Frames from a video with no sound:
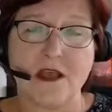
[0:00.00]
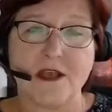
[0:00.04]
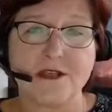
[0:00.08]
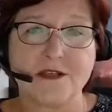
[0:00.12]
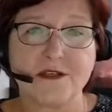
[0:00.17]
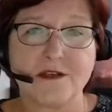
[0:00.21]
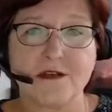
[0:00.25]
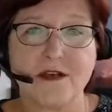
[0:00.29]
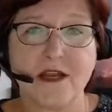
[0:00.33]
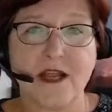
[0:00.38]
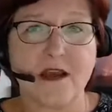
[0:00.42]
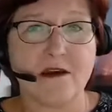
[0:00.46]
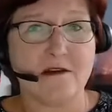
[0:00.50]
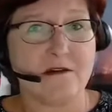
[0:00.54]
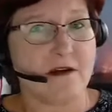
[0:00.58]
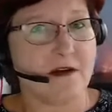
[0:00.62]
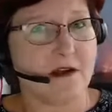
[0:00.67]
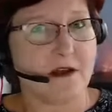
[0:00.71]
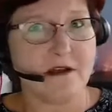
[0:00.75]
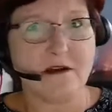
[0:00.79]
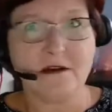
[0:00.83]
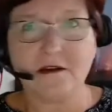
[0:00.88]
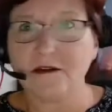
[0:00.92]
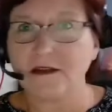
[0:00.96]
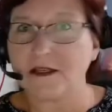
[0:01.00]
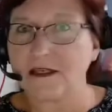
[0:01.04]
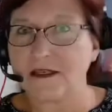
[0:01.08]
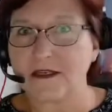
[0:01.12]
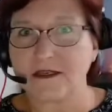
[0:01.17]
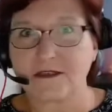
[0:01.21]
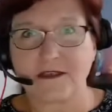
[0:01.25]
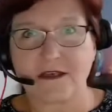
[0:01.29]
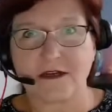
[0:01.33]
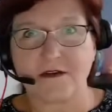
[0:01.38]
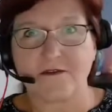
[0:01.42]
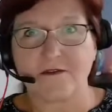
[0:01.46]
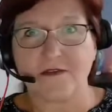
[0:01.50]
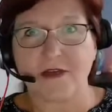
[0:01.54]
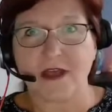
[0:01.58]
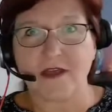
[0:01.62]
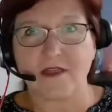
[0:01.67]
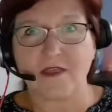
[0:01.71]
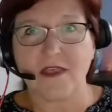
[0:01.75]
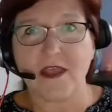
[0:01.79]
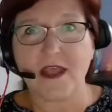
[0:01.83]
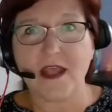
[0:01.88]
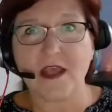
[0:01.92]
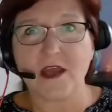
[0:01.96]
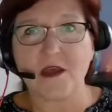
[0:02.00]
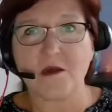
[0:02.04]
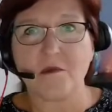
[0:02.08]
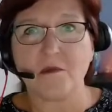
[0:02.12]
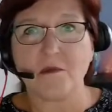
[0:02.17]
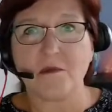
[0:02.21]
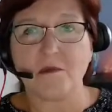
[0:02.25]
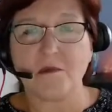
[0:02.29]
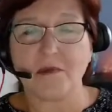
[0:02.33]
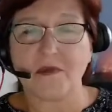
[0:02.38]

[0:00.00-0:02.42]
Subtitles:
So now not only does it affect them,